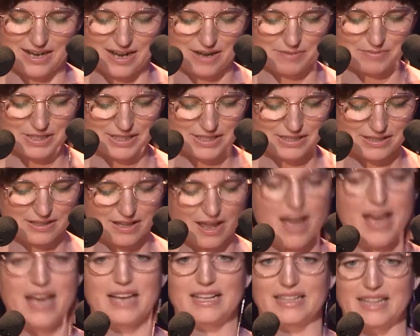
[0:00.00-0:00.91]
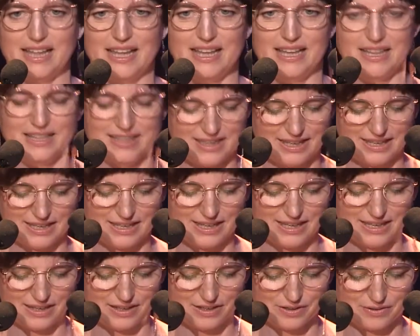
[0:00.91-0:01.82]
I'm just lying there
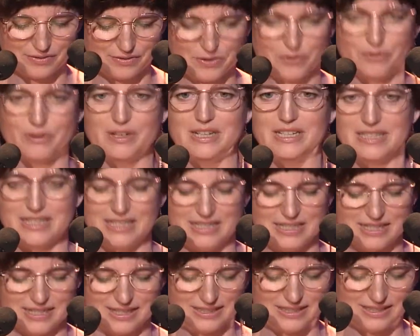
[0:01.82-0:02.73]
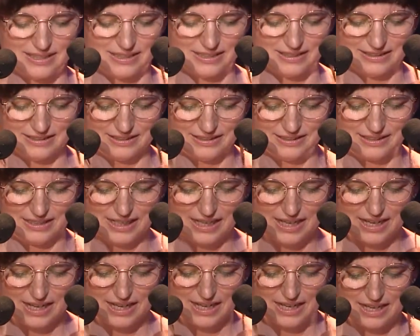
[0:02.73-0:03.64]
thinking of Eurydice Dixon.
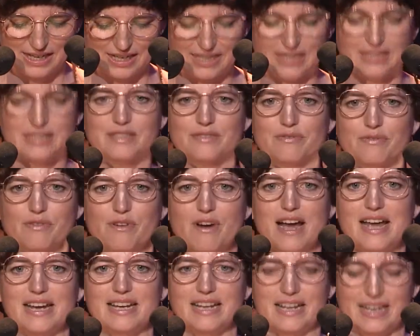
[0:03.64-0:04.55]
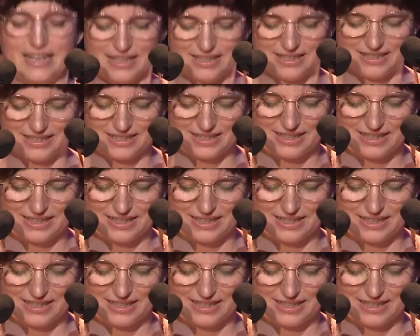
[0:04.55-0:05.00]
It's Friday.